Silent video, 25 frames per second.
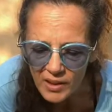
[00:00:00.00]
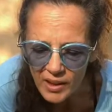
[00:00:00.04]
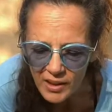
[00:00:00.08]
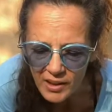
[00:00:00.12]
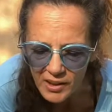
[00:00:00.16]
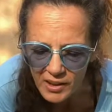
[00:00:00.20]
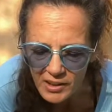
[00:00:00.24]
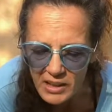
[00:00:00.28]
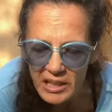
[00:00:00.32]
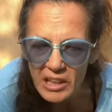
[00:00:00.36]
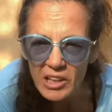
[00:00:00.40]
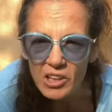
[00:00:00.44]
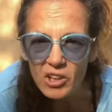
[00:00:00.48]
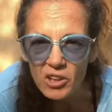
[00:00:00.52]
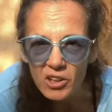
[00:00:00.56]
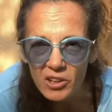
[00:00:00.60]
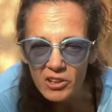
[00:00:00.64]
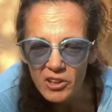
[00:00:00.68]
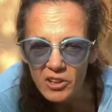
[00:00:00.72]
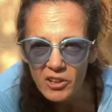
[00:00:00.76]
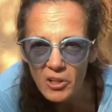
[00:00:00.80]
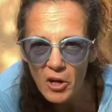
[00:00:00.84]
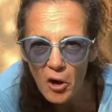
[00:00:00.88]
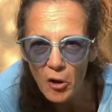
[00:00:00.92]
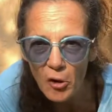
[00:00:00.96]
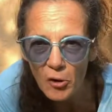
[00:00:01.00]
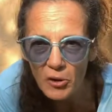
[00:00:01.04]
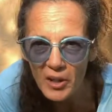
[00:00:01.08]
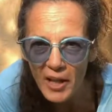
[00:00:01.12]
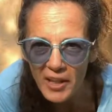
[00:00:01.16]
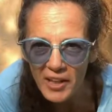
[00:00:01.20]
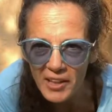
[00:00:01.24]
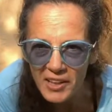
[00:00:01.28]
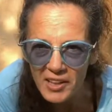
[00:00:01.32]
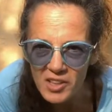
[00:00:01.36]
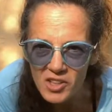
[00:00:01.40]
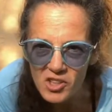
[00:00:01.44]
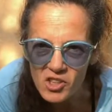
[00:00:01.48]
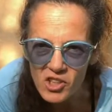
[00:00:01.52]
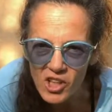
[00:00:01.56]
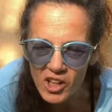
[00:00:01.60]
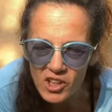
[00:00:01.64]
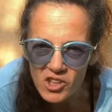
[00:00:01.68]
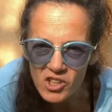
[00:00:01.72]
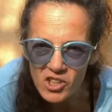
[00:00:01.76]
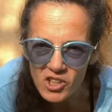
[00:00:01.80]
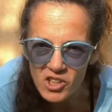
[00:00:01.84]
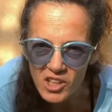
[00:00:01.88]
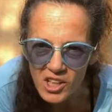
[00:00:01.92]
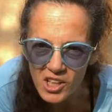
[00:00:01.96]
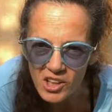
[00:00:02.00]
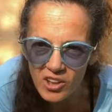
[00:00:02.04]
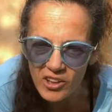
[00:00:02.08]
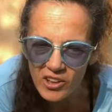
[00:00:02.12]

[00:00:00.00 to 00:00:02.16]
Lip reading: needle, you know, like an injection needle.